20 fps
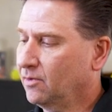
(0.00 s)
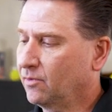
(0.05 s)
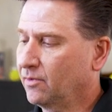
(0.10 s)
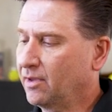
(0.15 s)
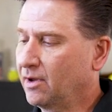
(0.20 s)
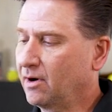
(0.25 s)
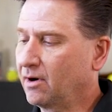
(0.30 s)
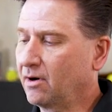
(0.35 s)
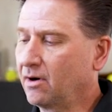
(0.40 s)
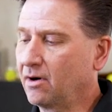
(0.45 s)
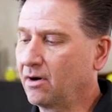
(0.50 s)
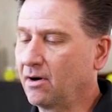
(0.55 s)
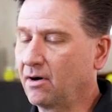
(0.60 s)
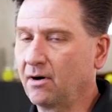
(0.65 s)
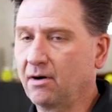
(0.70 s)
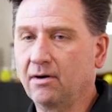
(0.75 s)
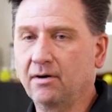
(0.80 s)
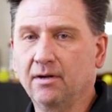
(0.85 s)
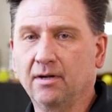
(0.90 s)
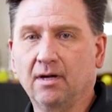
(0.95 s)
there
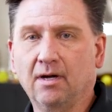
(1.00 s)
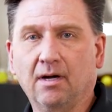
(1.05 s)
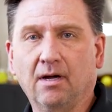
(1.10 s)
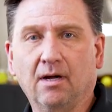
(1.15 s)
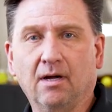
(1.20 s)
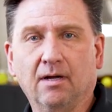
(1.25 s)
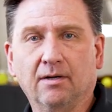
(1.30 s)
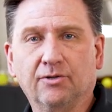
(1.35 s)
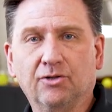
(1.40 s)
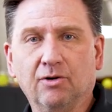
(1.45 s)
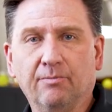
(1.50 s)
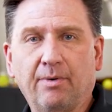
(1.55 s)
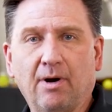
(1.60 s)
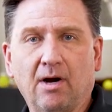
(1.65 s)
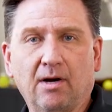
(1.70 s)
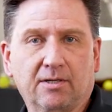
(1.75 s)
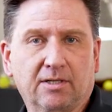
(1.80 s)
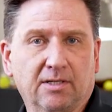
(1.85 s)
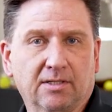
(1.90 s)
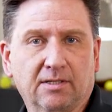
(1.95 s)
are 2
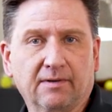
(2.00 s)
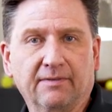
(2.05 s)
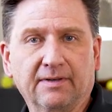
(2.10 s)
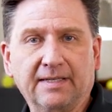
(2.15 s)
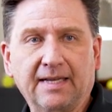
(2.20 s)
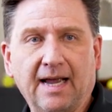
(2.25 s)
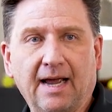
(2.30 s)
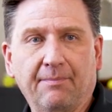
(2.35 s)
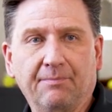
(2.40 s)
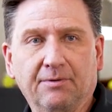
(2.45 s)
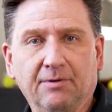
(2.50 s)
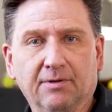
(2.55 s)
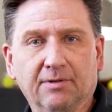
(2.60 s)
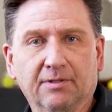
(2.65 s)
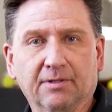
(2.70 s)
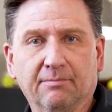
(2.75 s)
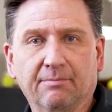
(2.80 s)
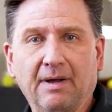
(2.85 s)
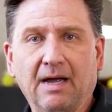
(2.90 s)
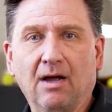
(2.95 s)
boxes of
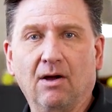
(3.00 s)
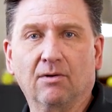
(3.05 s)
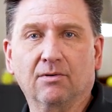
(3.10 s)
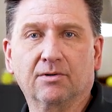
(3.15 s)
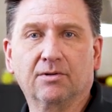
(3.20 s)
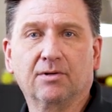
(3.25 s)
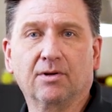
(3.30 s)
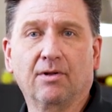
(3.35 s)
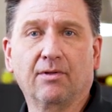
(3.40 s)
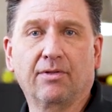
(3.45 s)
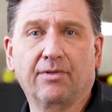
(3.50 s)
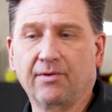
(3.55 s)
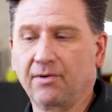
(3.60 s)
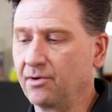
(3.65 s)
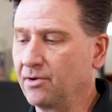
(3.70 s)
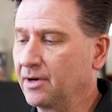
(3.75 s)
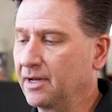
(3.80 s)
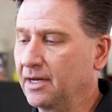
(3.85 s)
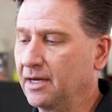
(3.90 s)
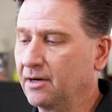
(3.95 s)
adapters, about
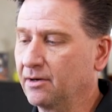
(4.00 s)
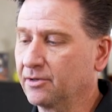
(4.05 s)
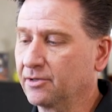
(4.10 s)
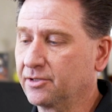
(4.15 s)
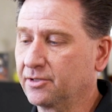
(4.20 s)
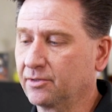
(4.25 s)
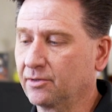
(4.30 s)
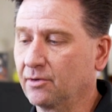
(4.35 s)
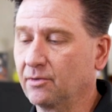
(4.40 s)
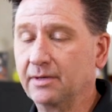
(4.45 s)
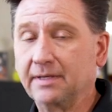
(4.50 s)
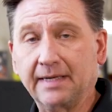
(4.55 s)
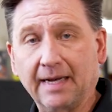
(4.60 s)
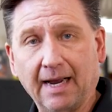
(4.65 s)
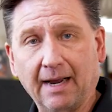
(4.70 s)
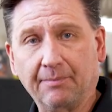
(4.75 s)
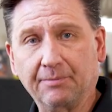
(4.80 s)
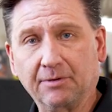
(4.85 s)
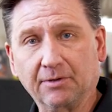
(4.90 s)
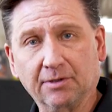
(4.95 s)
30 or so
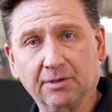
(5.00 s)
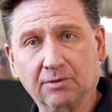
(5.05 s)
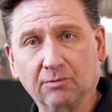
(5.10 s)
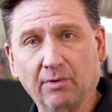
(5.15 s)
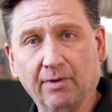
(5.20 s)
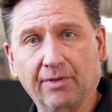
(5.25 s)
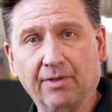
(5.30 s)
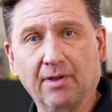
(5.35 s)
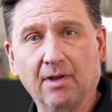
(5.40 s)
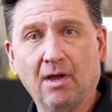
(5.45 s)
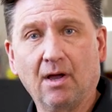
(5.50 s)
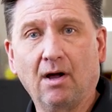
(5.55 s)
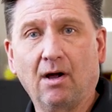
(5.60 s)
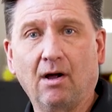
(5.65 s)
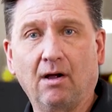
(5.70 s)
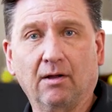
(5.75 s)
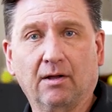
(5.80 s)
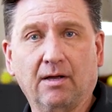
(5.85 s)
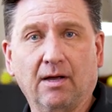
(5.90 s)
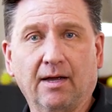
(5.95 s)
adapters with
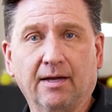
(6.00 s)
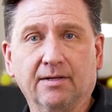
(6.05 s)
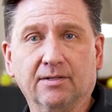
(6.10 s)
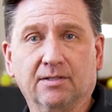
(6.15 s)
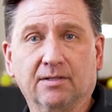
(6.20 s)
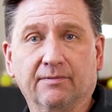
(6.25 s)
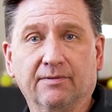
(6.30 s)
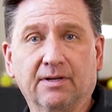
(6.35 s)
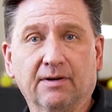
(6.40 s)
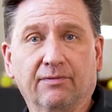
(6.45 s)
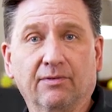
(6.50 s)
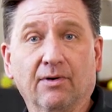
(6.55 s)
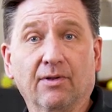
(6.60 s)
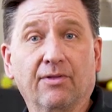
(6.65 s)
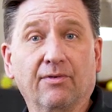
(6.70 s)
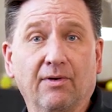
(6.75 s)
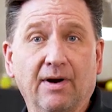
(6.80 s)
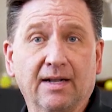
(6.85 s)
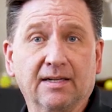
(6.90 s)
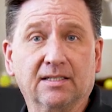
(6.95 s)
all kinds of different
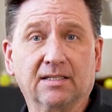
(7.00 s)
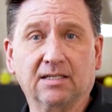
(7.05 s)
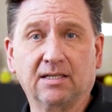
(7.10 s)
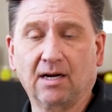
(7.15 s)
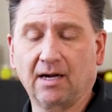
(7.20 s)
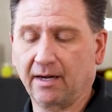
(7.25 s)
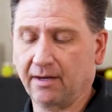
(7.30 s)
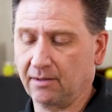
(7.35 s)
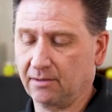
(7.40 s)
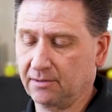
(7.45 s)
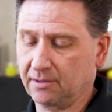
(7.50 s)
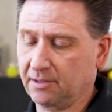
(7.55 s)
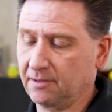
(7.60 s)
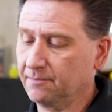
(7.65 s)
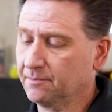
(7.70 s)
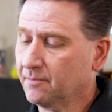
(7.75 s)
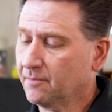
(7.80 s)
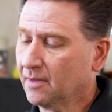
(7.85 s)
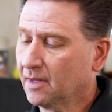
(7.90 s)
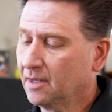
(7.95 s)
thread styles.
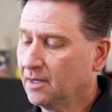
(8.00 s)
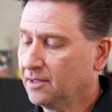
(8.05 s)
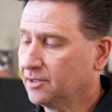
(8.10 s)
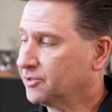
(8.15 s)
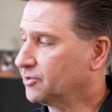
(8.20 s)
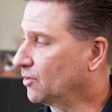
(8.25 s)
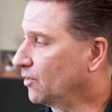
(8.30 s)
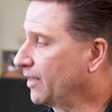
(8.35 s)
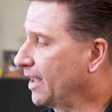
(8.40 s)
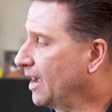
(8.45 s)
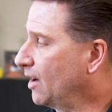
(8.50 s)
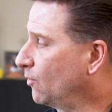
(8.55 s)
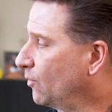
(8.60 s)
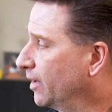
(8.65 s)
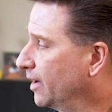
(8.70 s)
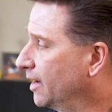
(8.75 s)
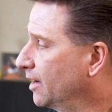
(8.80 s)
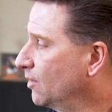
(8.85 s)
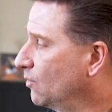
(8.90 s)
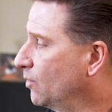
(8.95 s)
So that
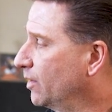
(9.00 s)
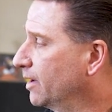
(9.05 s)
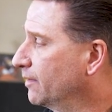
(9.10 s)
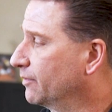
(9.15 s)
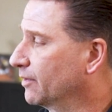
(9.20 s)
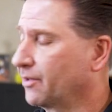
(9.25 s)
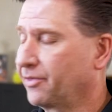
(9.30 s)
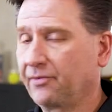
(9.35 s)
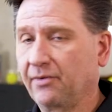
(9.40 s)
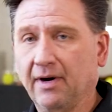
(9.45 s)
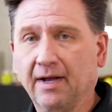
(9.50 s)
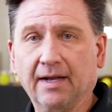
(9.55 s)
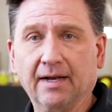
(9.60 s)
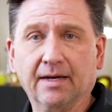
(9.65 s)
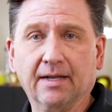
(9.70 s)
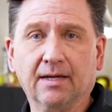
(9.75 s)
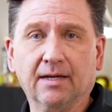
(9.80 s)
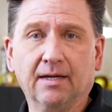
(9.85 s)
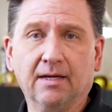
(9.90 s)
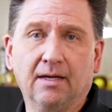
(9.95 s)
way, whatever
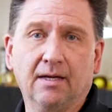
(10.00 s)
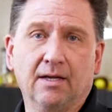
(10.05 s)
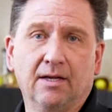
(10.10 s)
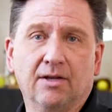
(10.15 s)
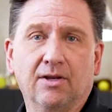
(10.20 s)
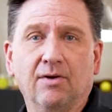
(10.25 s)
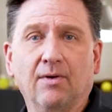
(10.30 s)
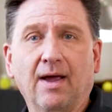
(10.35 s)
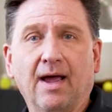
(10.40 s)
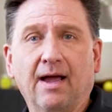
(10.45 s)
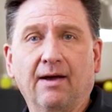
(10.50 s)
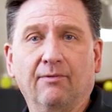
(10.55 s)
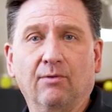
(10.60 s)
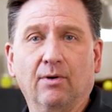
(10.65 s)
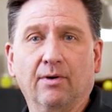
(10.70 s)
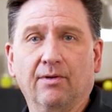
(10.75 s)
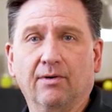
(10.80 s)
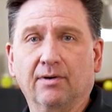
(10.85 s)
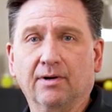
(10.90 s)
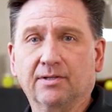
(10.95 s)
thread you have,
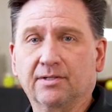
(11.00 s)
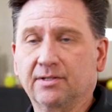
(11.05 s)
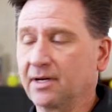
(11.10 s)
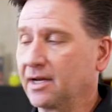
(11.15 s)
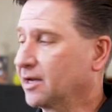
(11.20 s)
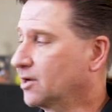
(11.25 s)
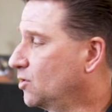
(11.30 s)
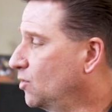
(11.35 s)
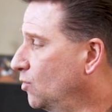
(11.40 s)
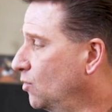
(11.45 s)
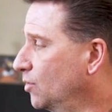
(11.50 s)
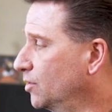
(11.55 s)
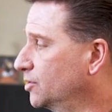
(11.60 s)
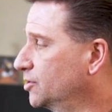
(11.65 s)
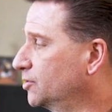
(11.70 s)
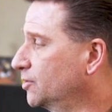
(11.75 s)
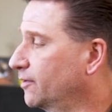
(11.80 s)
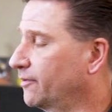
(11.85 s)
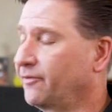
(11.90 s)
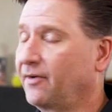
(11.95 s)
whether it's a
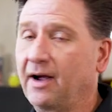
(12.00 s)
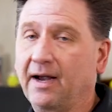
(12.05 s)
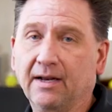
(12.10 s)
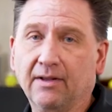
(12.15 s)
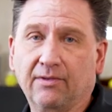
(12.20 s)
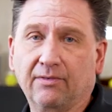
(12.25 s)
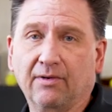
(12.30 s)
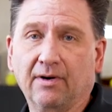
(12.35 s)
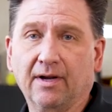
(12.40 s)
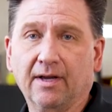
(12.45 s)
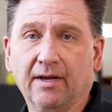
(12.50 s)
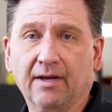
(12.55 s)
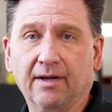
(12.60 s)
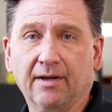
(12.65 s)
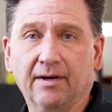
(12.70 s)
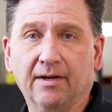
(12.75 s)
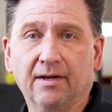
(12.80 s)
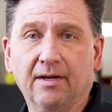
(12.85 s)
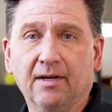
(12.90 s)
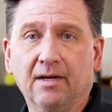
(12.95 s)
coarse or fine
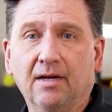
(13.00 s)
thread,